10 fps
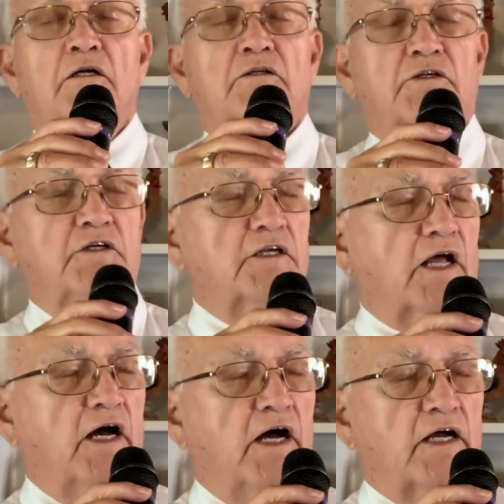could
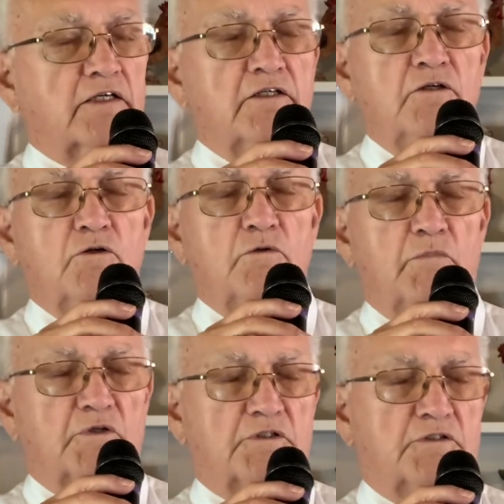I go
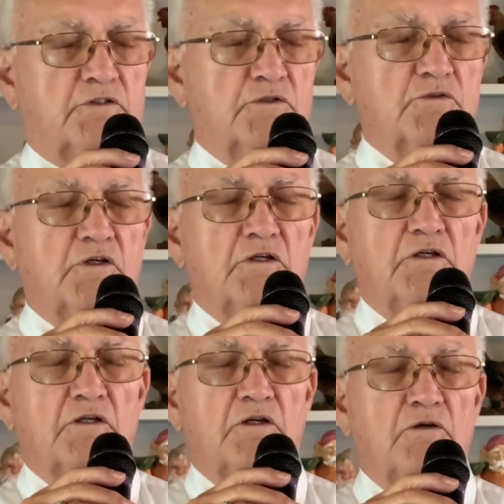but to
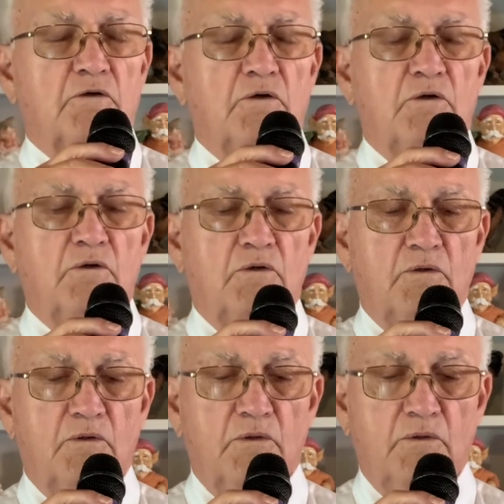the
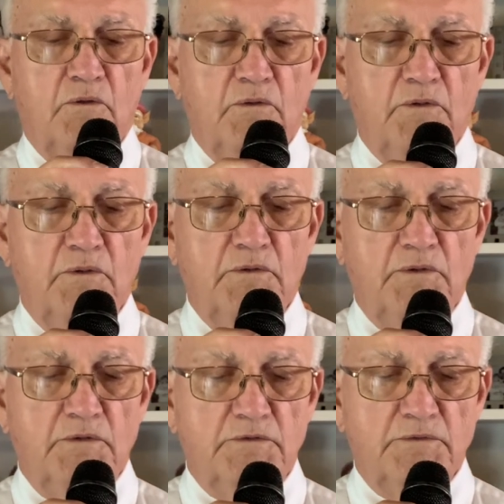Lord?